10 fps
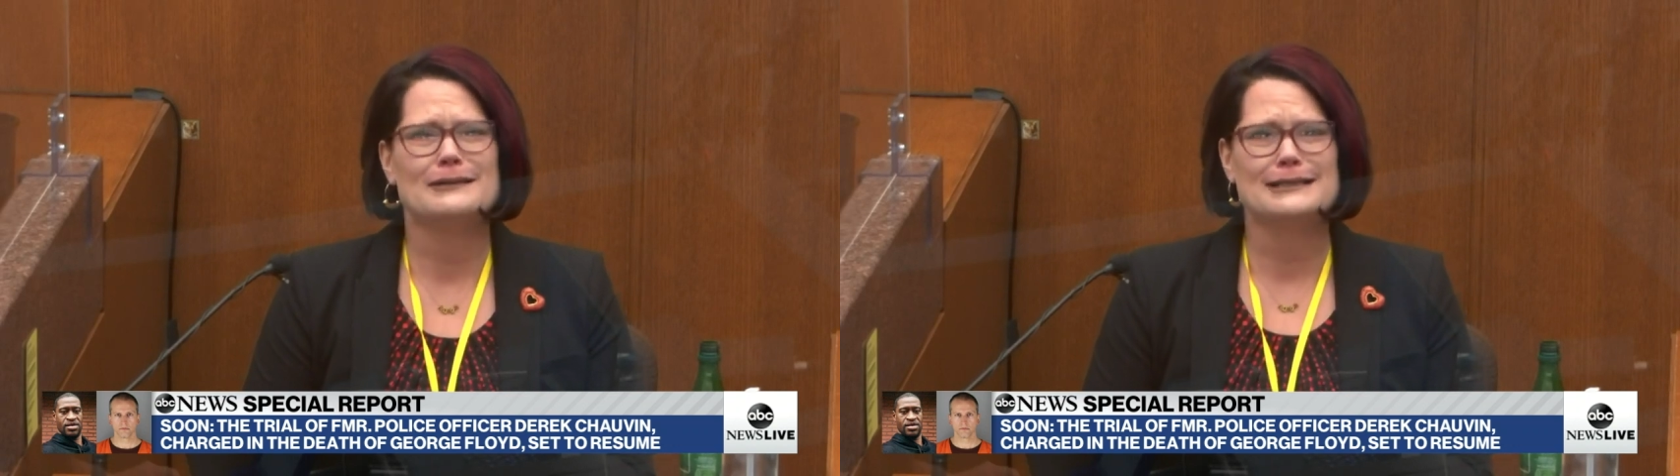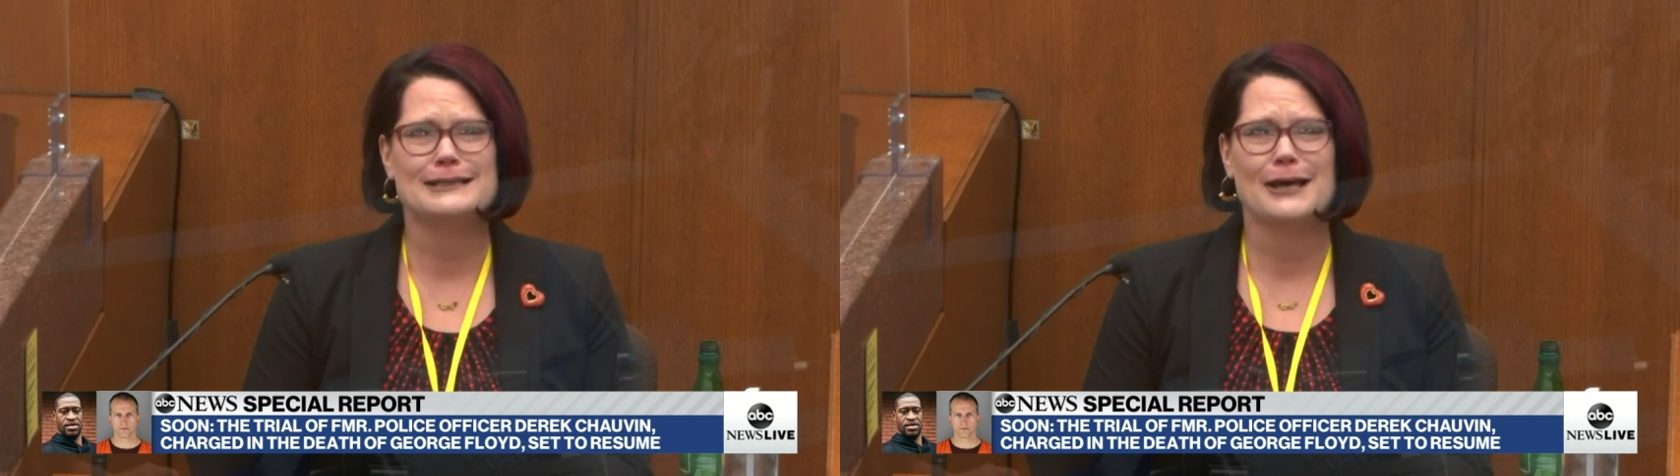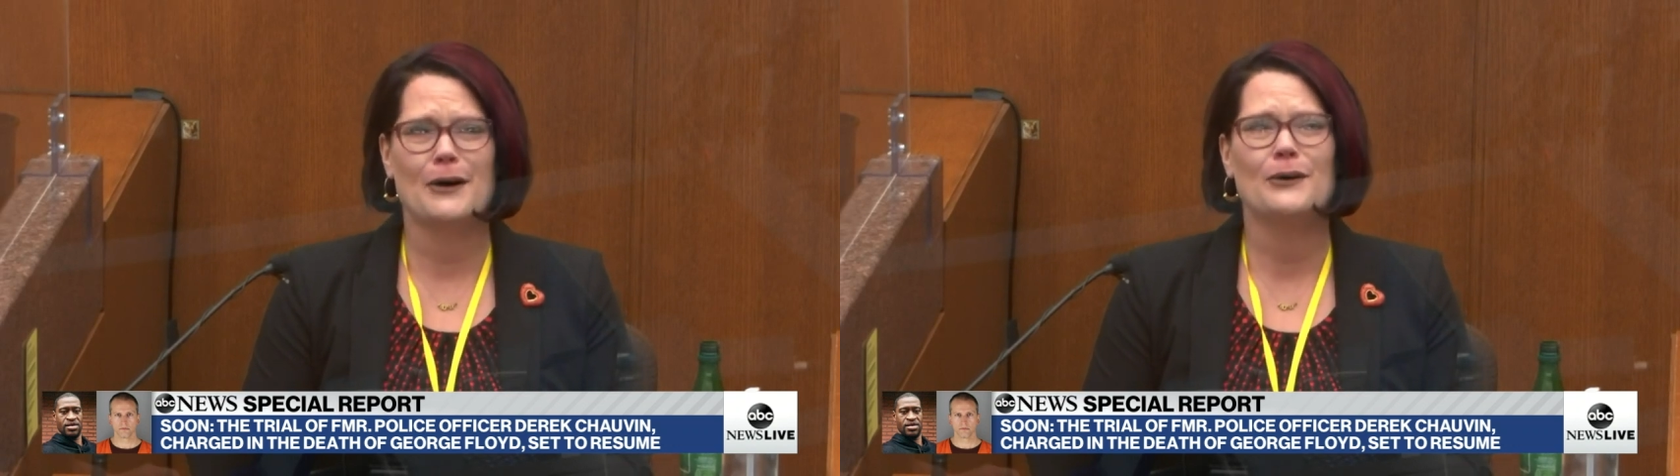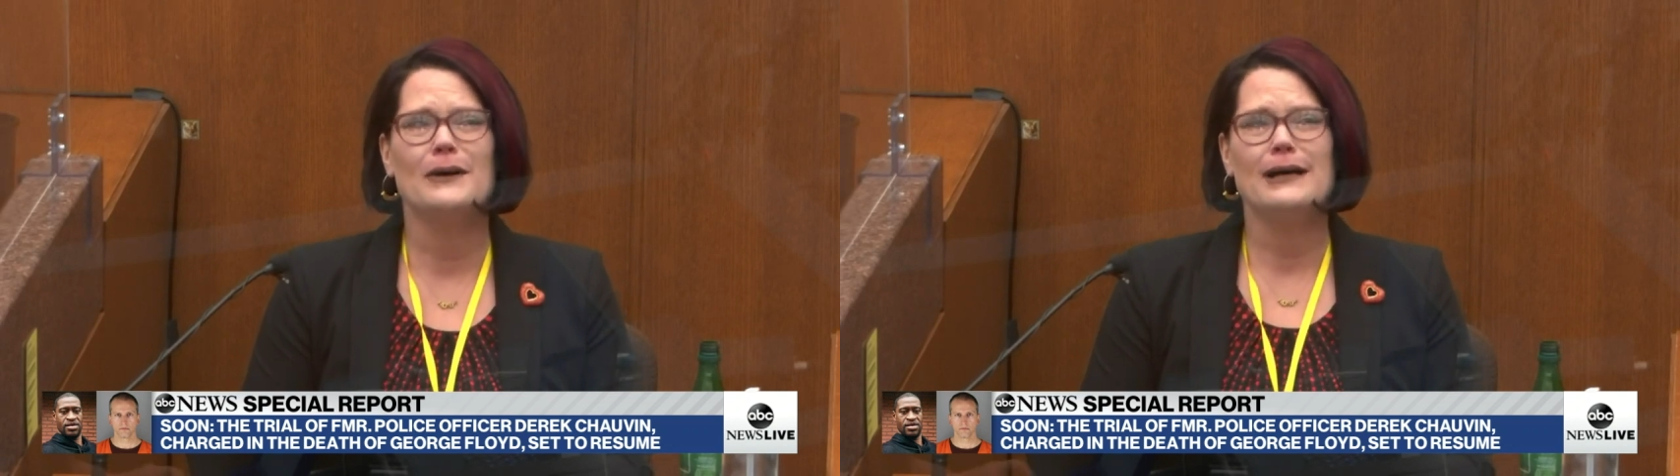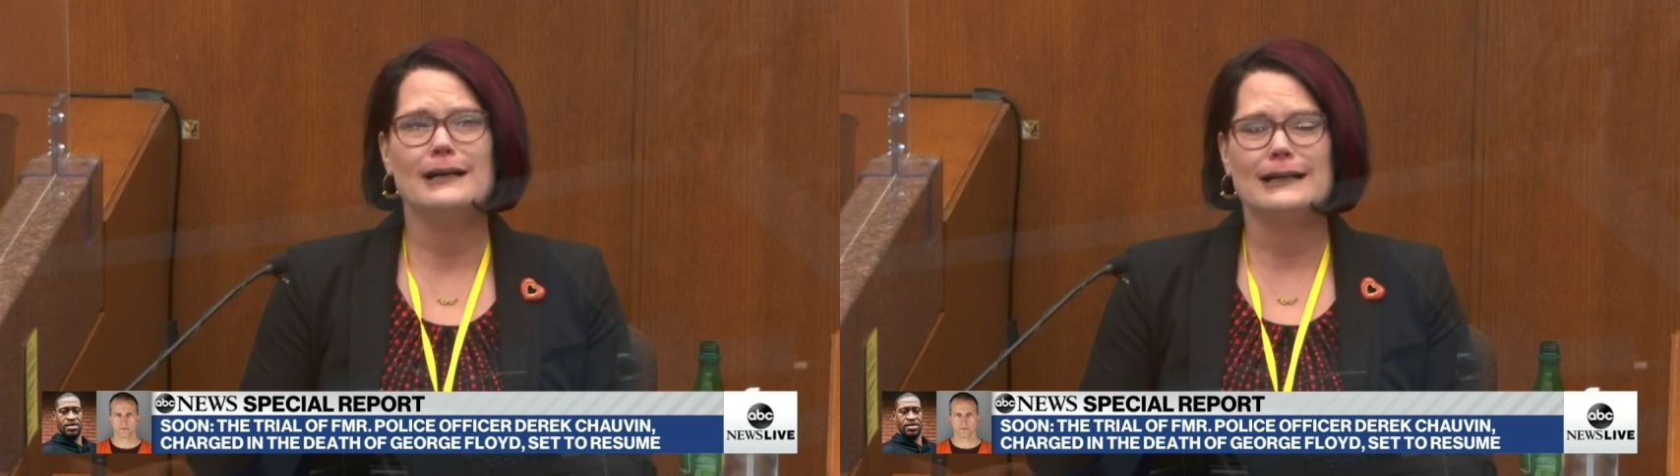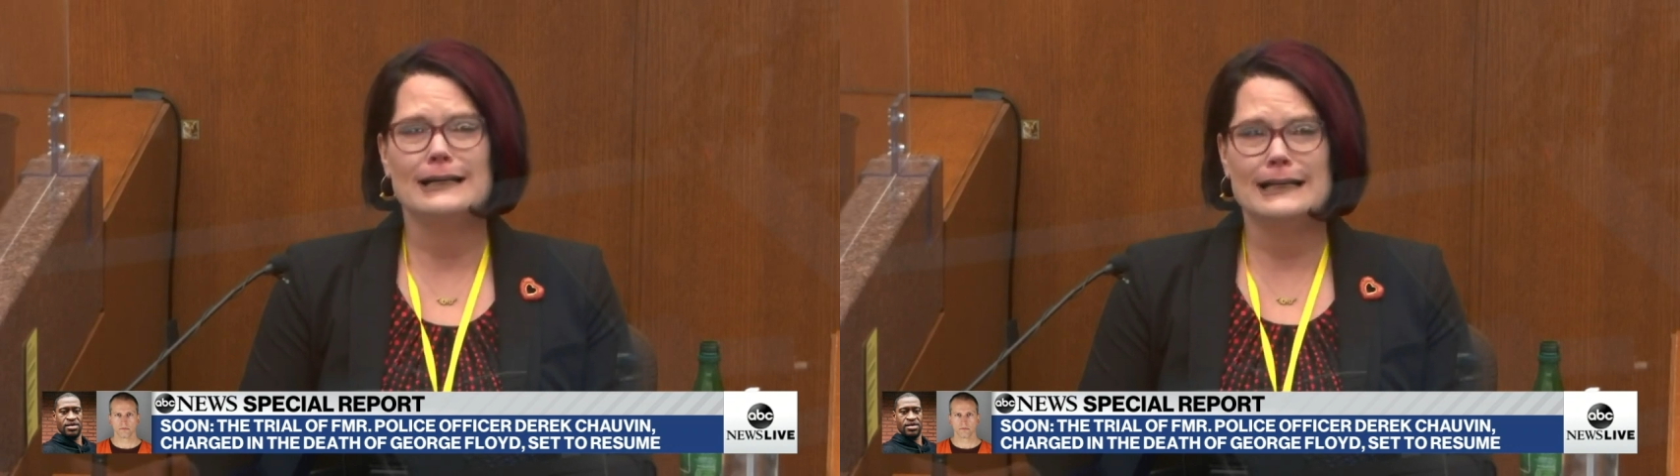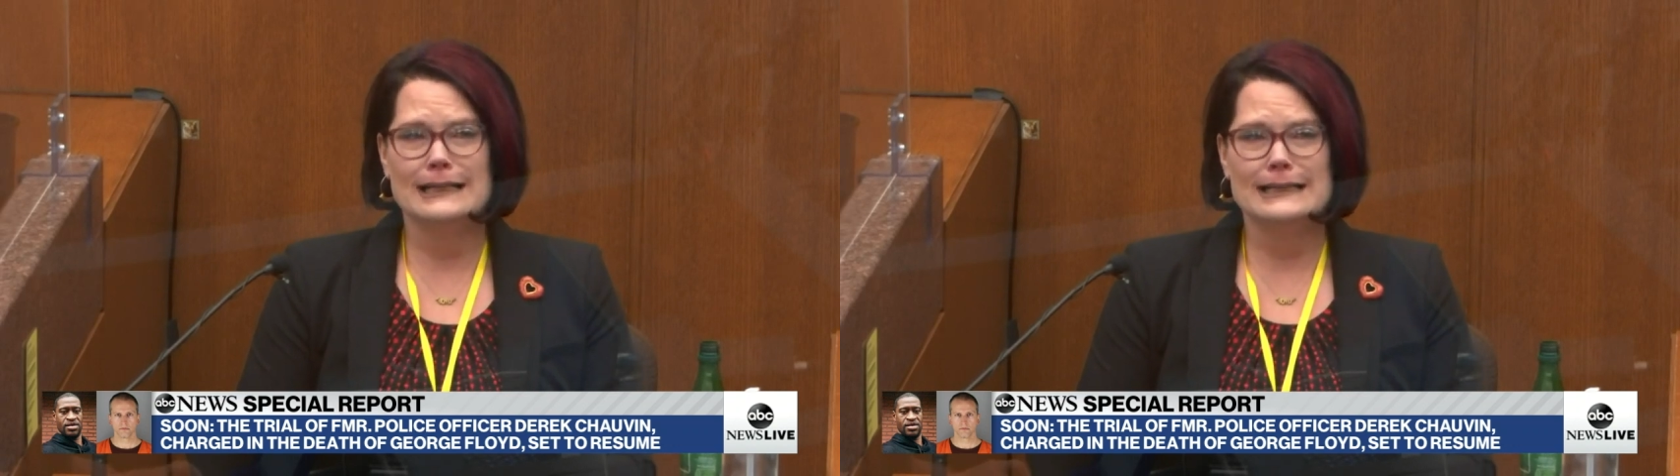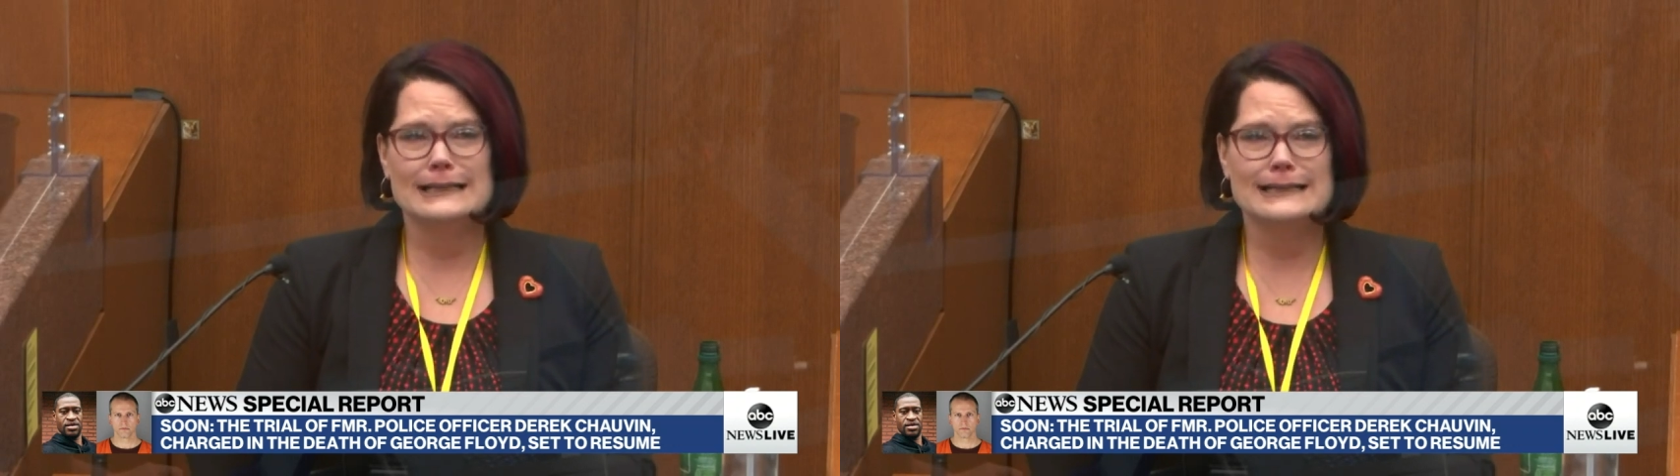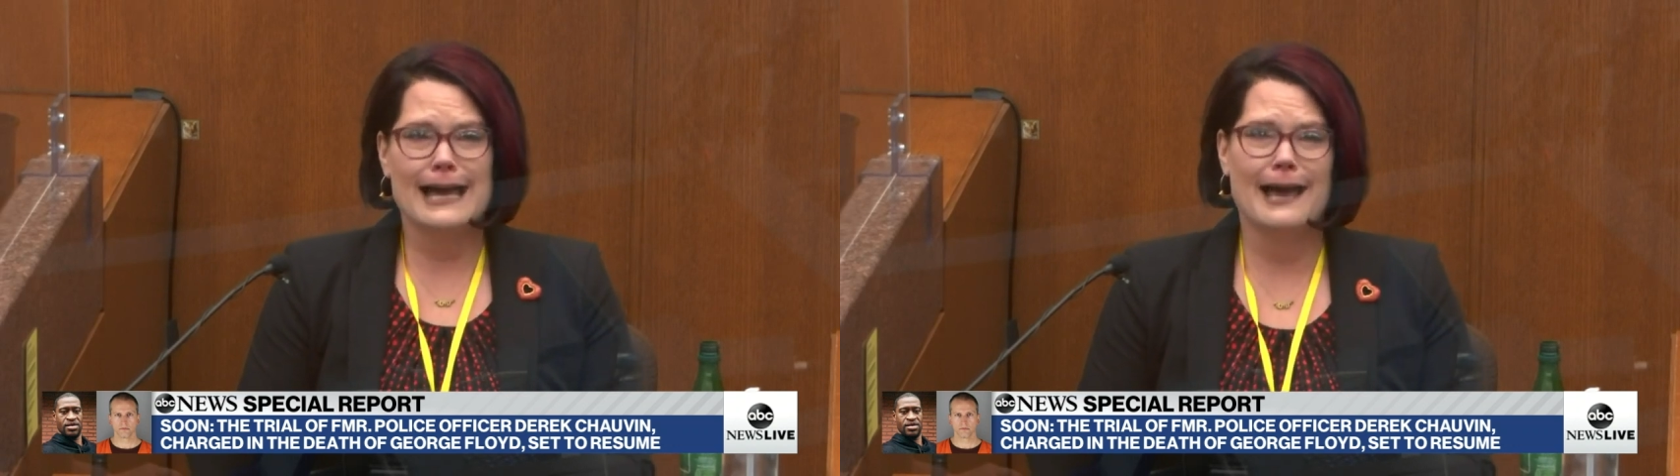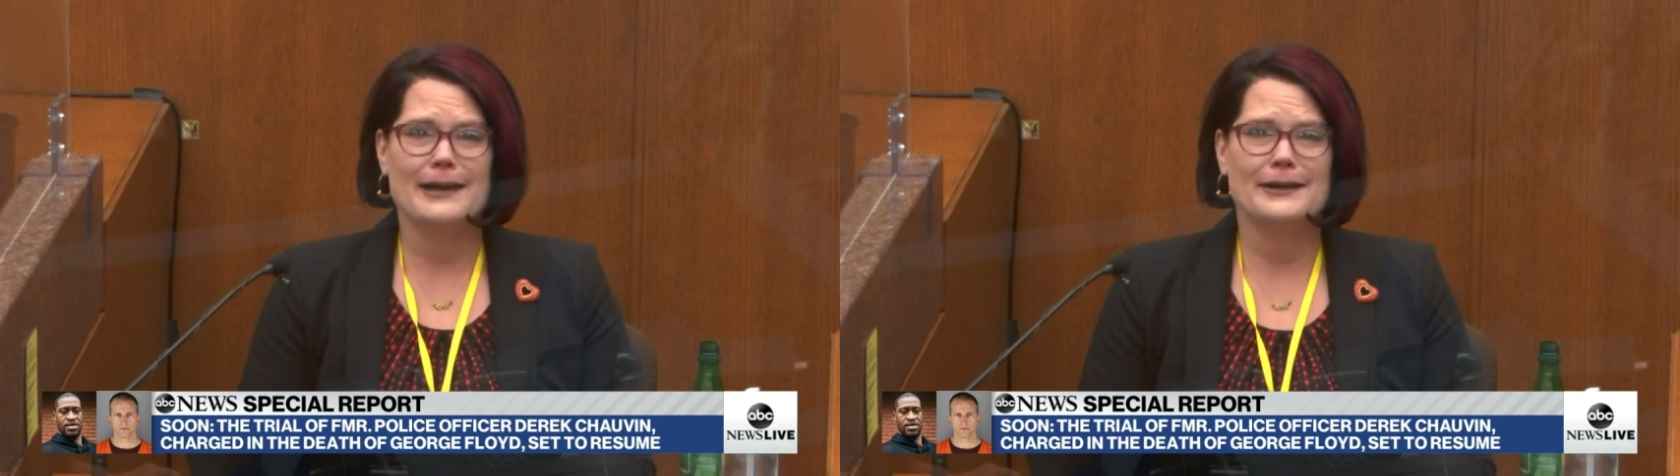was so
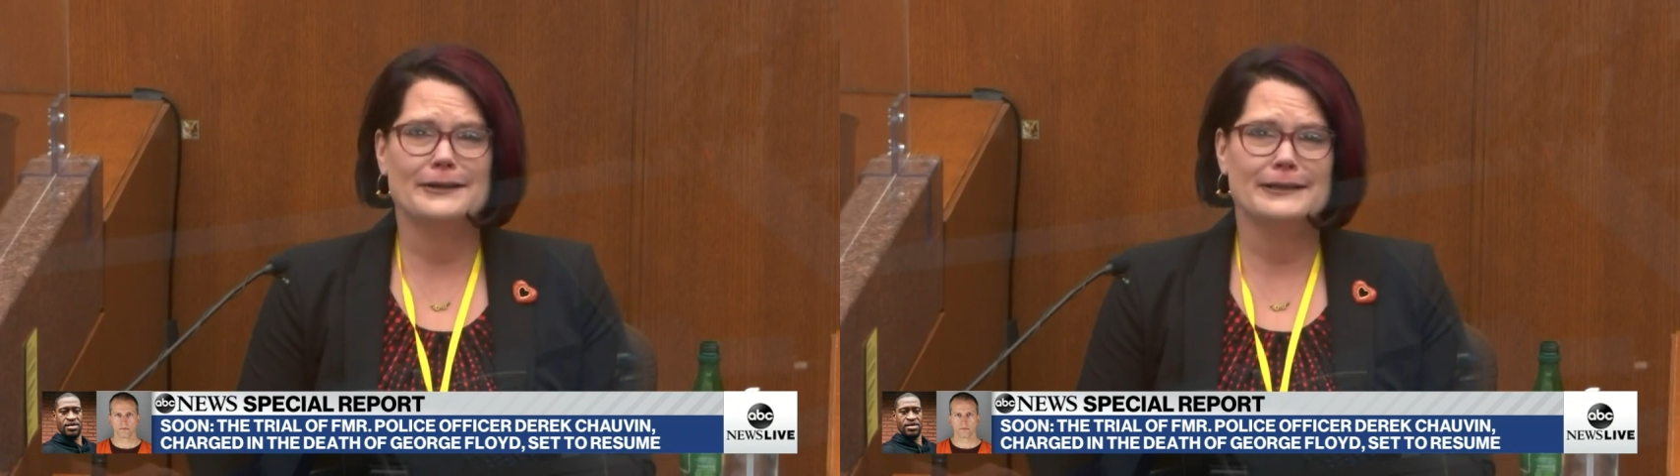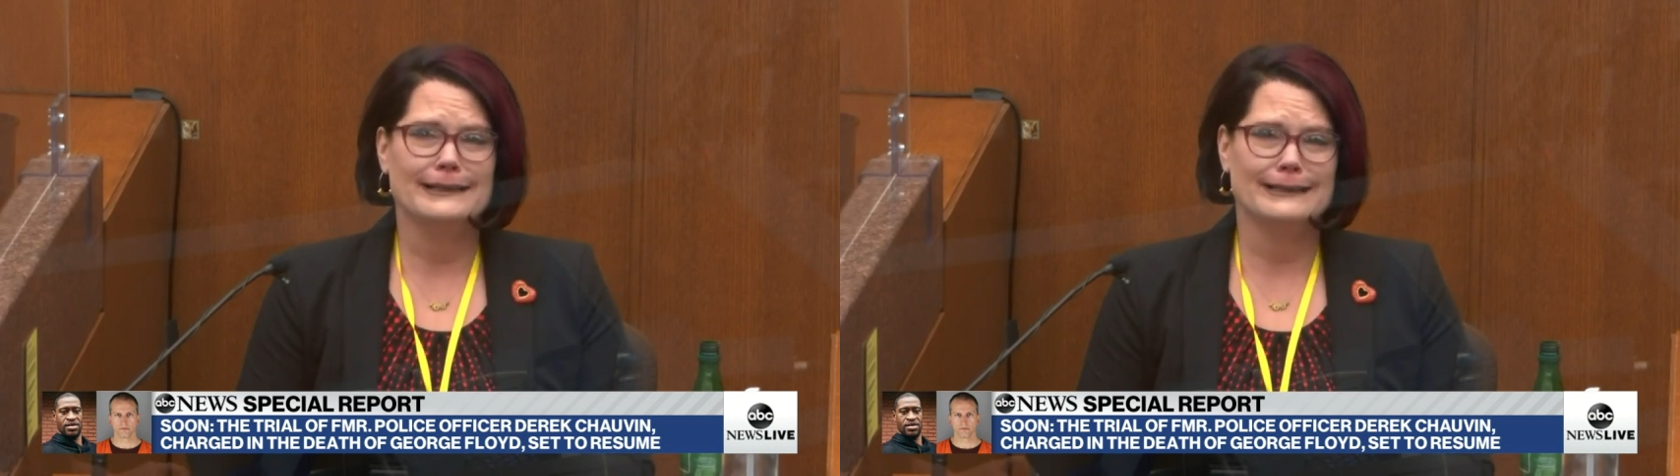tired.